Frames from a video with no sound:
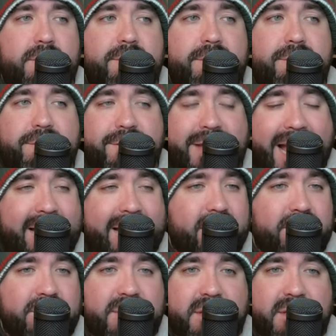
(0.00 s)

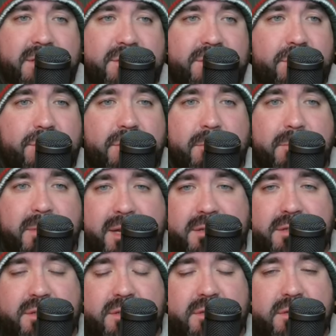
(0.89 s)
factors into the
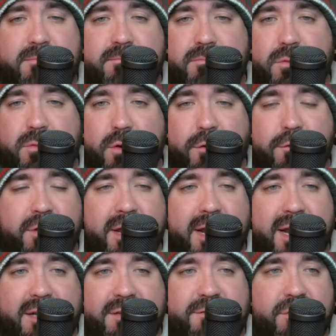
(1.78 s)
mix over the
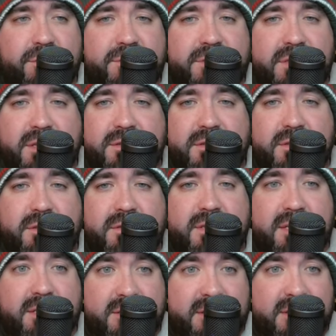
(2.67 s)
next few seasons
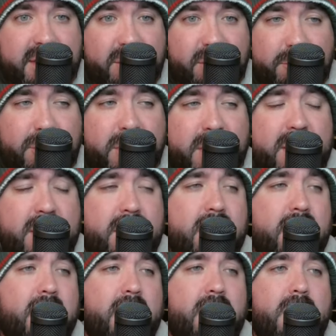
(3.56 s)
considerably
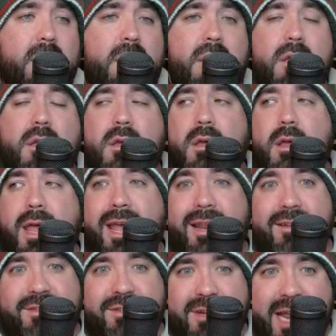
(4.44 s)

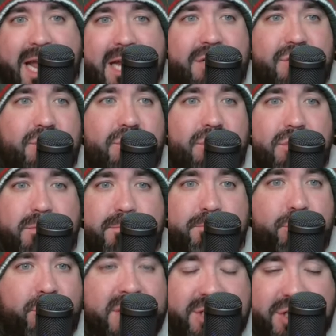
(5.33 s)
and is a natural
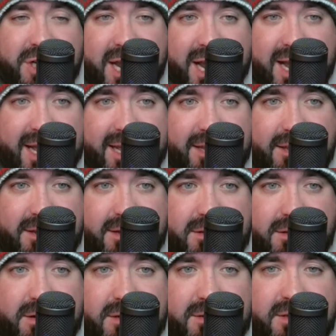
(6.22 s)
bridge guy
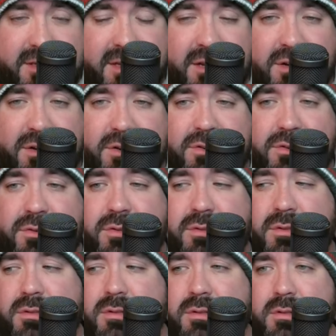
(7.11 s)

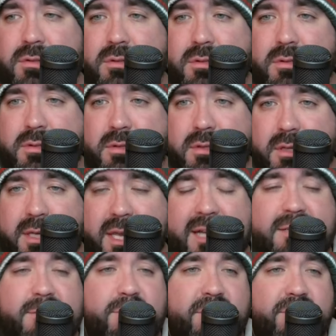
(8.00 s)
until
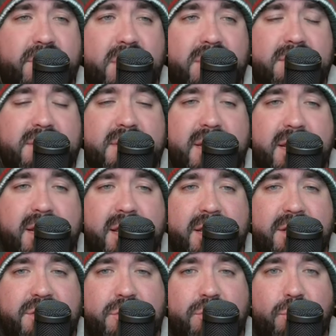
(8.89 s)
Jesper Wallstedt
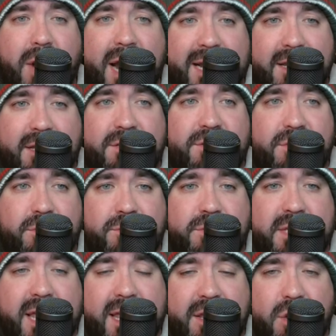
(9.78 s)
is ready to
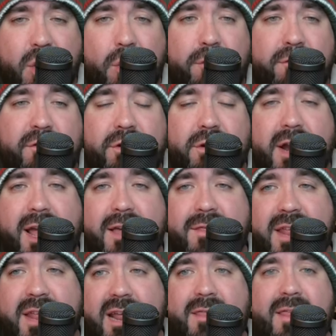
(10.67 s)
take over.
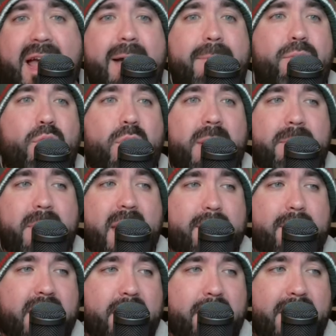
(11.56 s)
And then at that point,
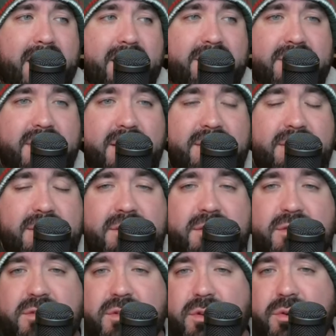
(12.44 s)
maybe it makes
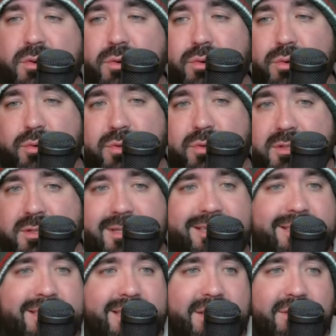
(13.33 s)
sense to
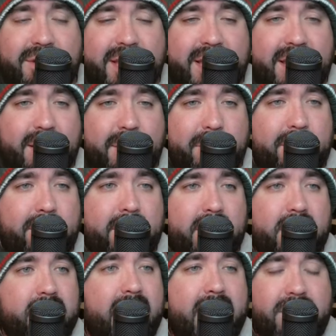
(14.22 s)
deal him
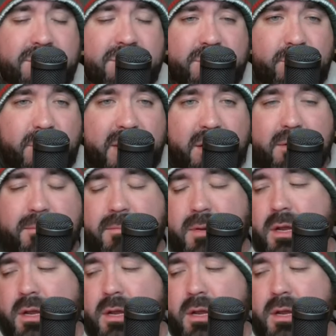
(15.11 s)
elsewhere.